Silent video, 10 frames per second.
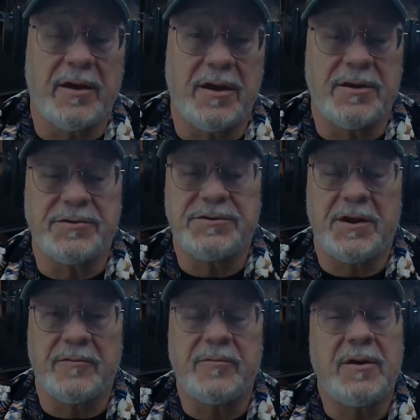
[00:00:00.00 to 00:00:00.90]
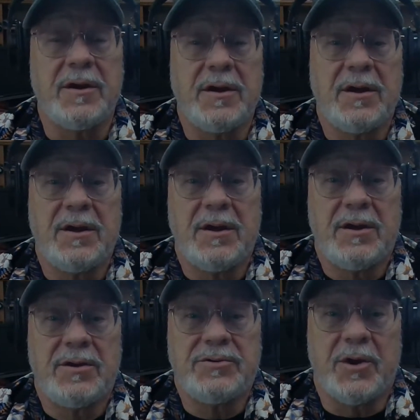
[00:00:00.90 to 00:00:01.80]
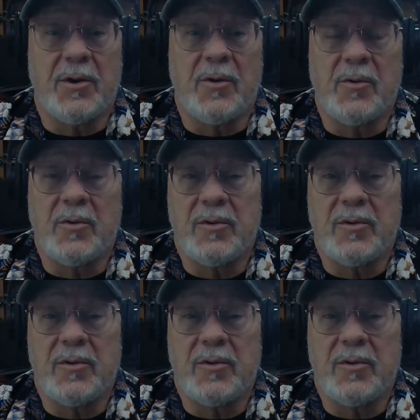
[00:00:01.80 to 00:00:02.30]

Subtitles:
kind of stuff. So